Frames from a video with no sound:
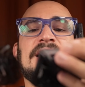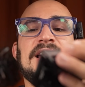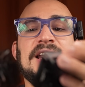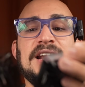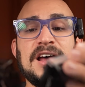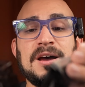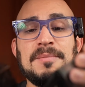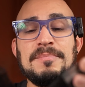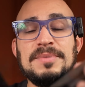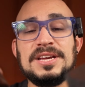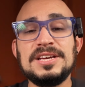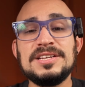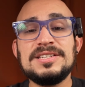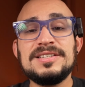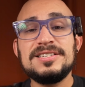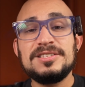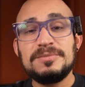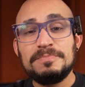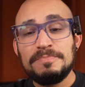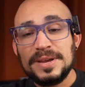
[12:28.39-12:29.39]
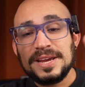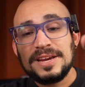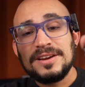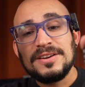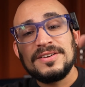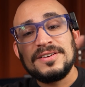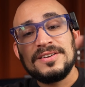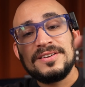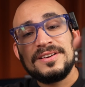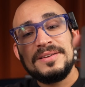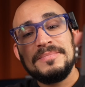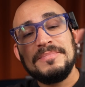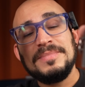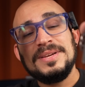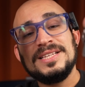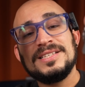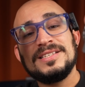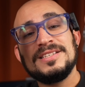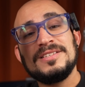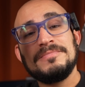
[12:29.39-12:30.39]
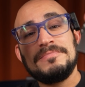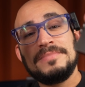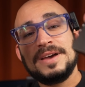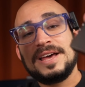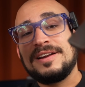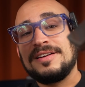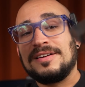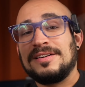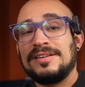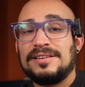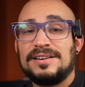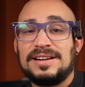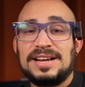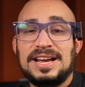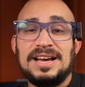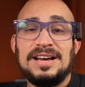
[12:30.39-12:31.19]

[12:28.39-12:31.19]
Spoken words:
not because it's bigger it means it's better.